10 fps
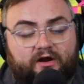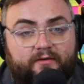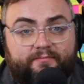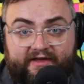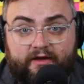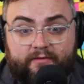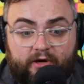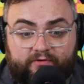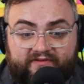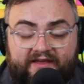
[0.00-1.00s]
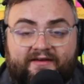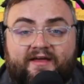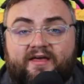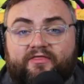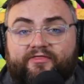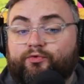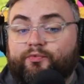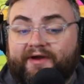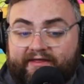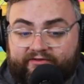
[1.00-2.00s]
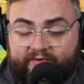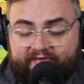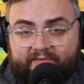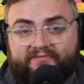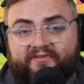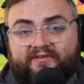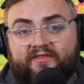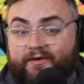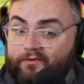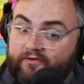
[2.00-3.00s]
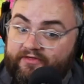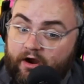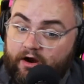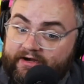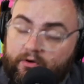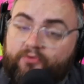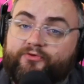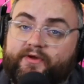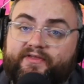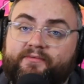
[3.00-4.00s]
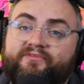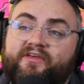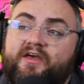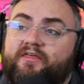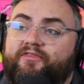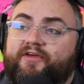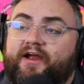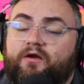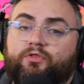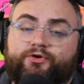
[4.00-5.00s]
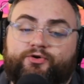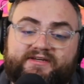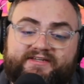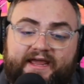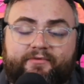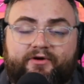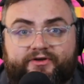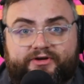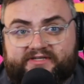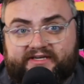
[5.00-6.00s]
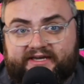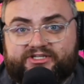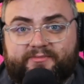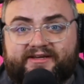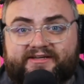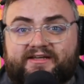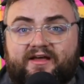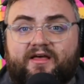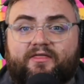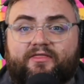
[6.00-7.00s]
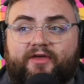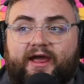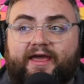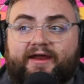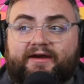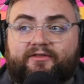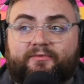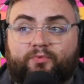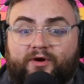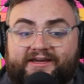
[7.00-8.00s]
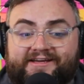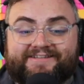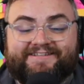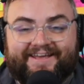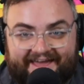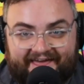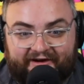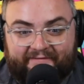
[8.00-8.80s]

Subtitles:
they composed it, they're reading the rhythms, they already wrote the rhythms, they're doing timbre, they're using instruments, and they're working together.